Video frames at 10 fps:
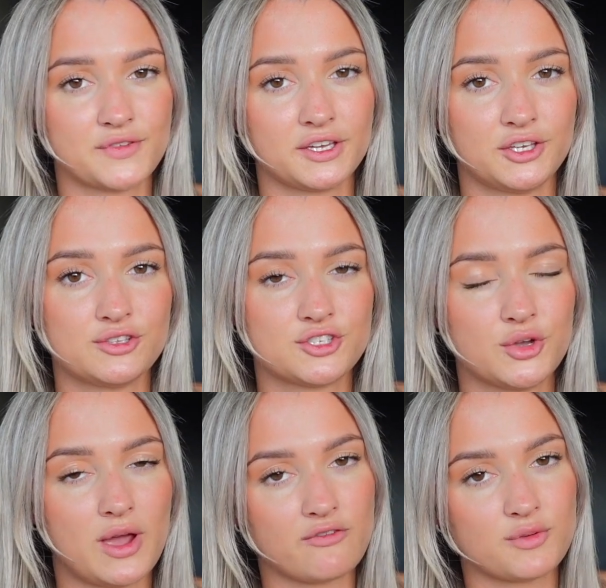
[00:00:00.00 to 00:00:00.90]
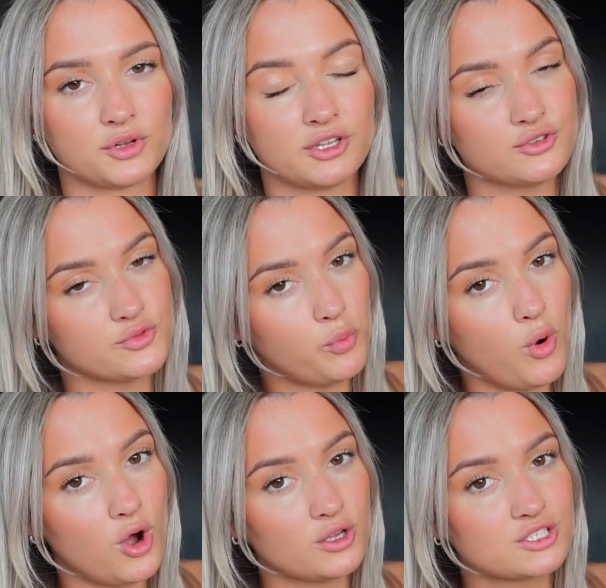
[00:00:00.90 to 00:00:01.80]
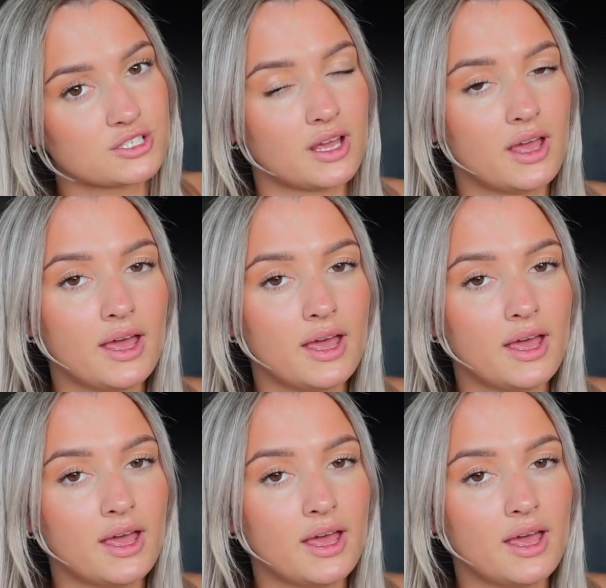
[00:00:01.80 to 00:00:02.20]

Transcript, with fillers: thank you to everybody who's watched